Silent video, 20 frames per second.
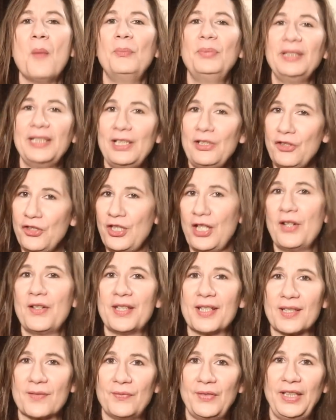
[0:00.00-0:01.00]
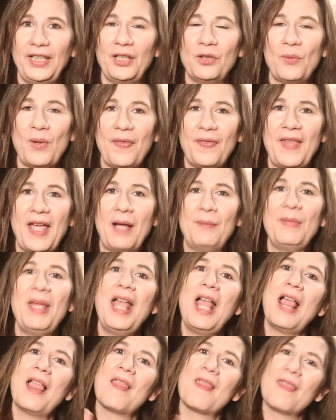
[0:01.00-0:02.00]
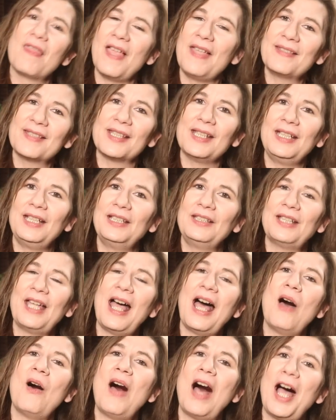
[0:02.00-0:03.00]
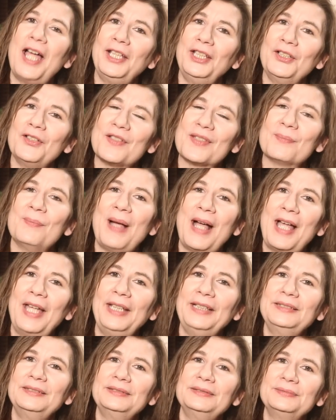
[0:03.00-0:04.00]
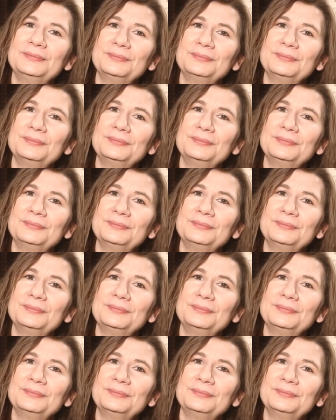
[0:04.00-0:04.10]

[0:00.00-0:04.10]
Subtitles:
please share this video with them. Let's get into how I use mine.